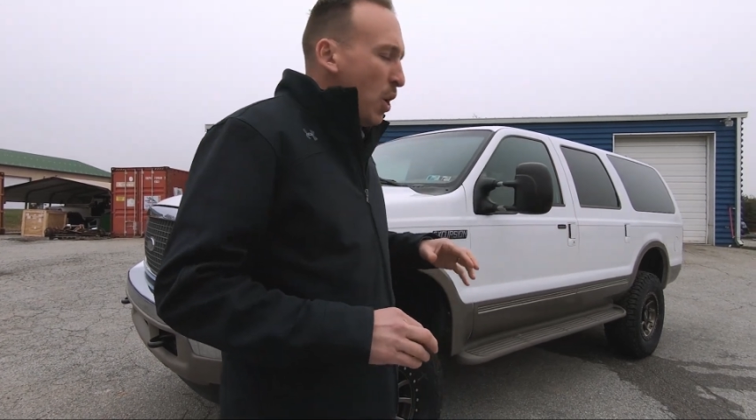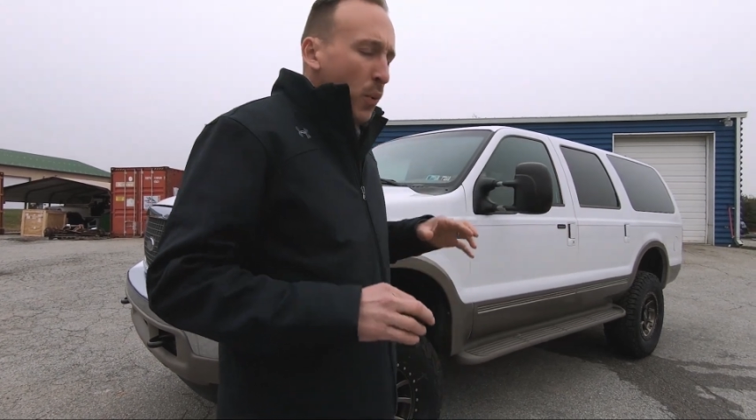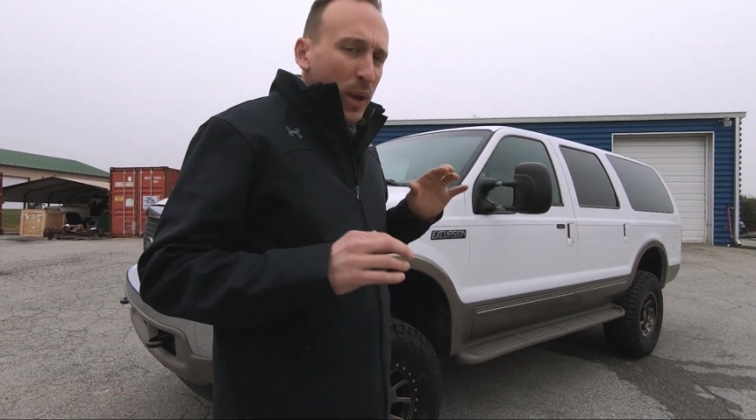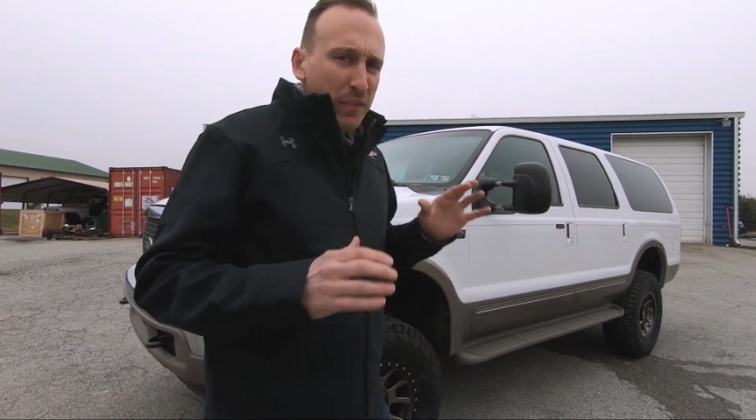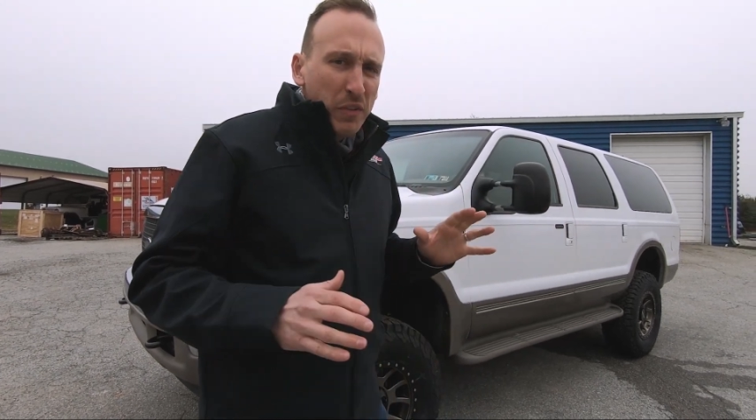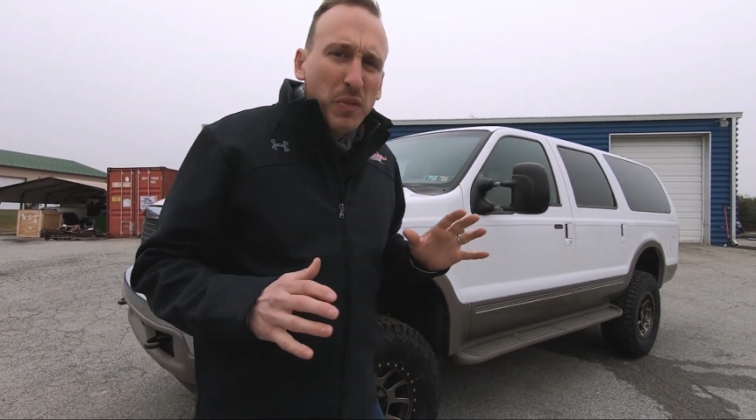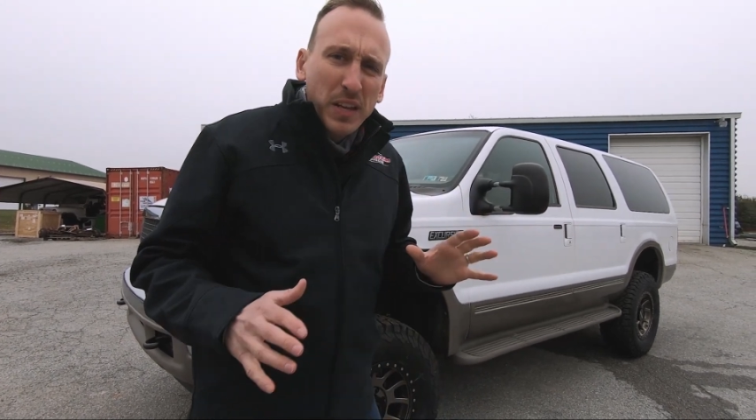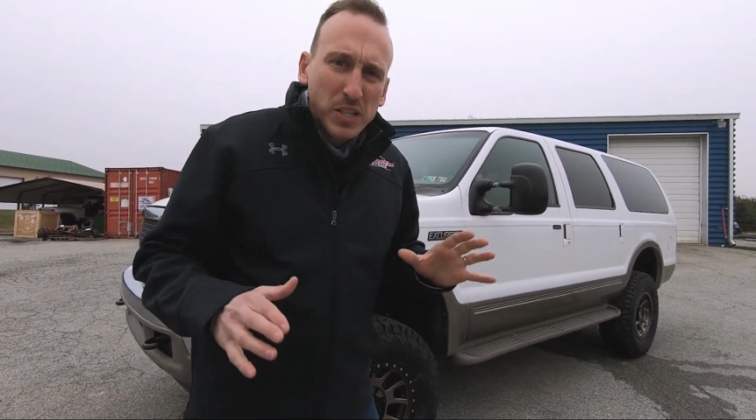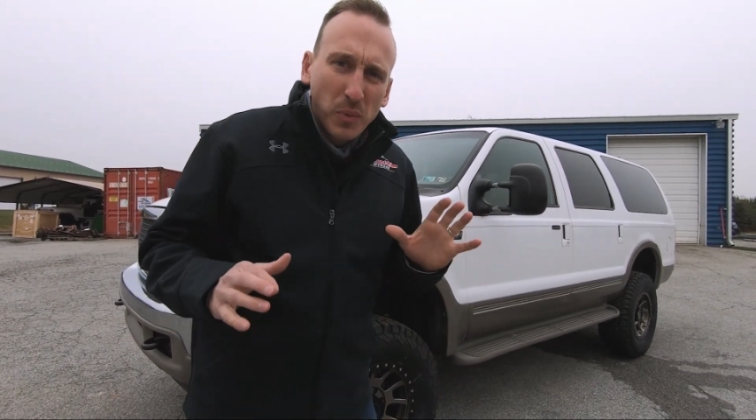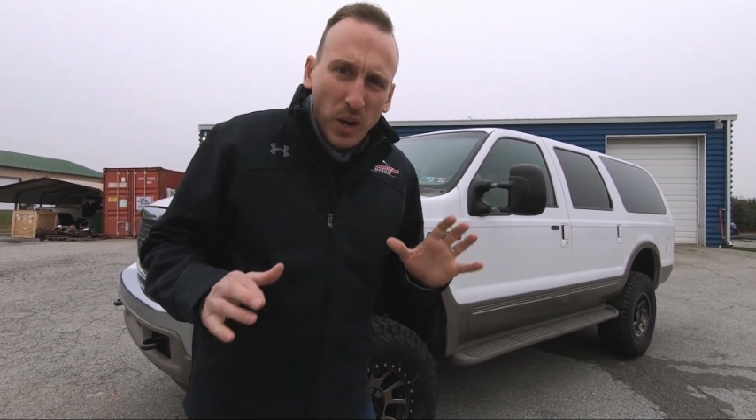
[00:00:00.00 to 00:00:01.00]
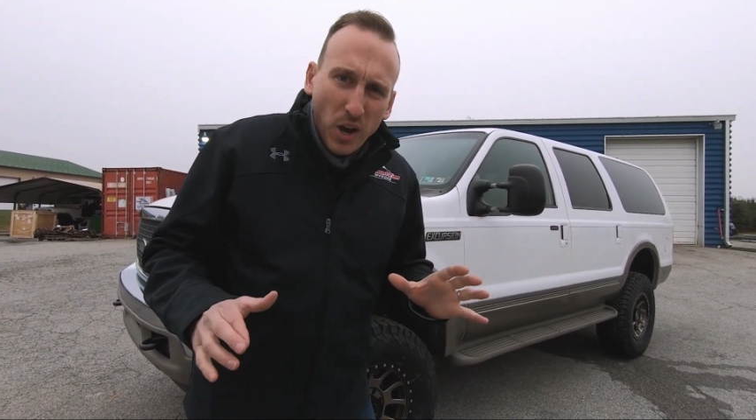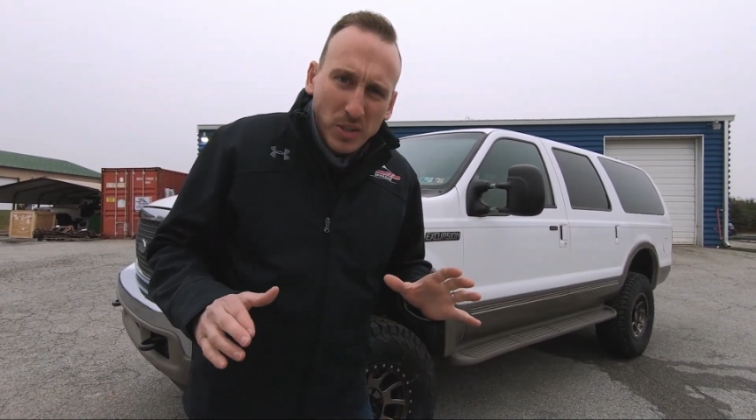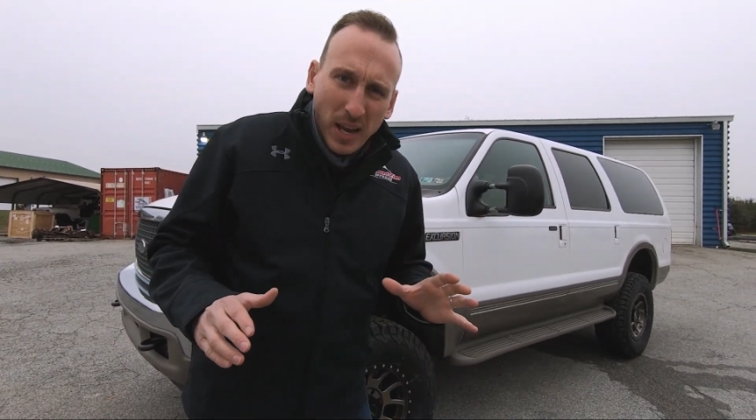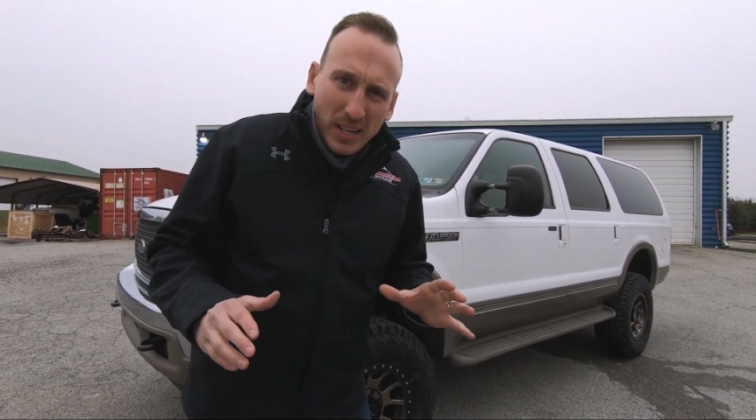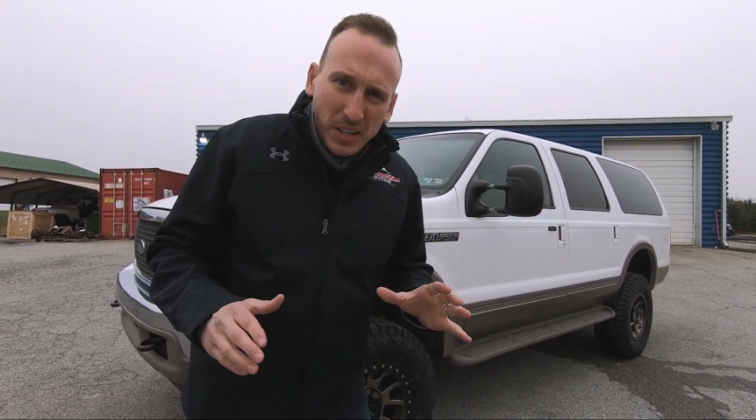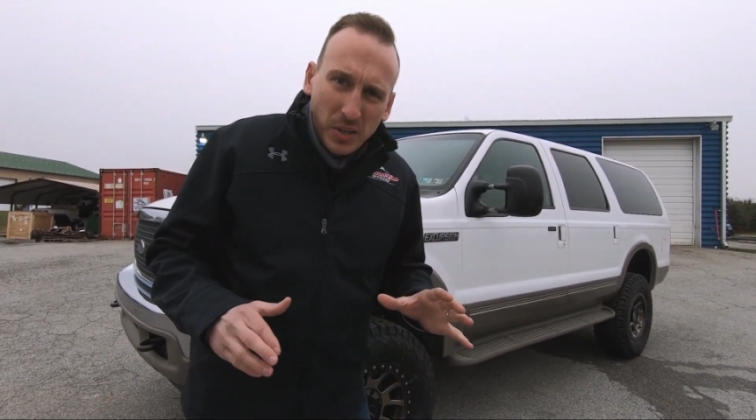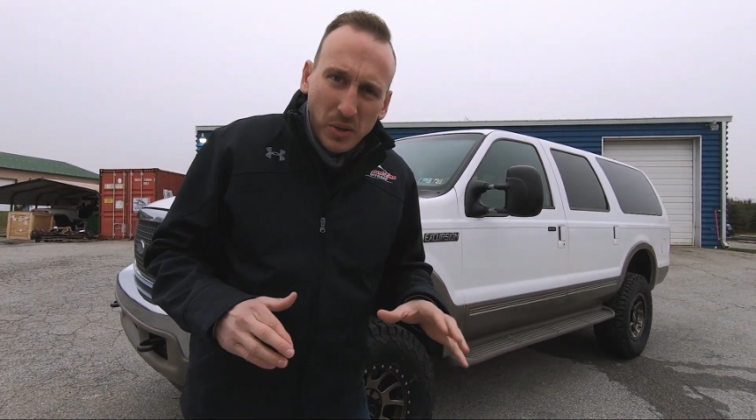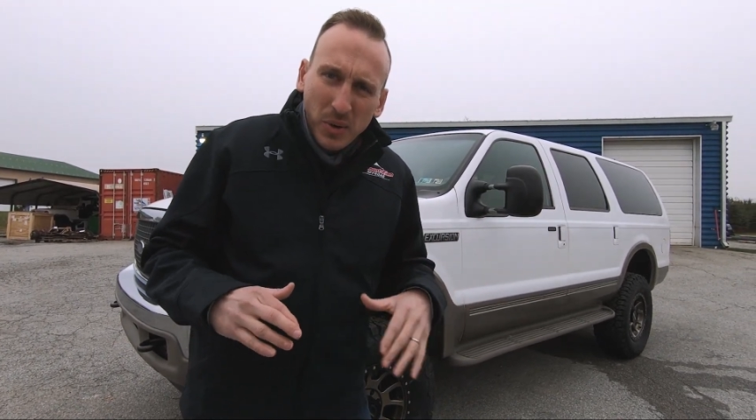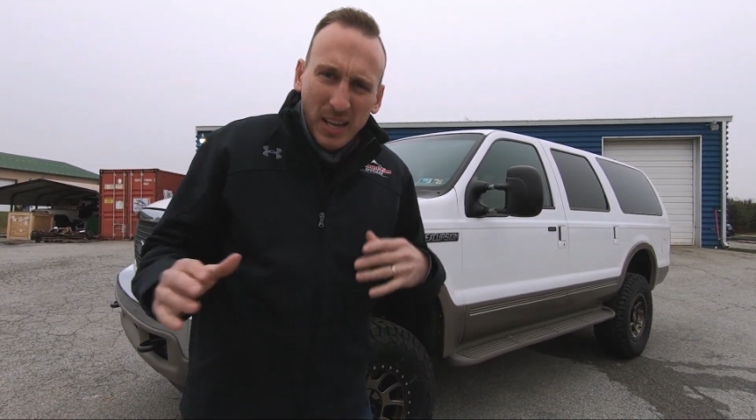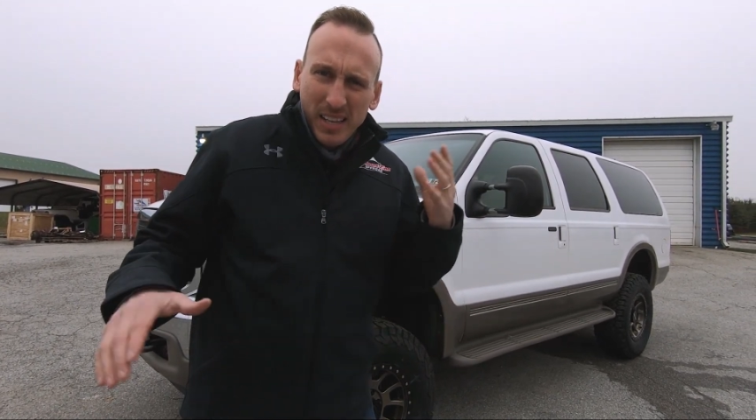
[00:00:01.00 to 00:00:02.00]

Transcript: We had a few things that we also had to do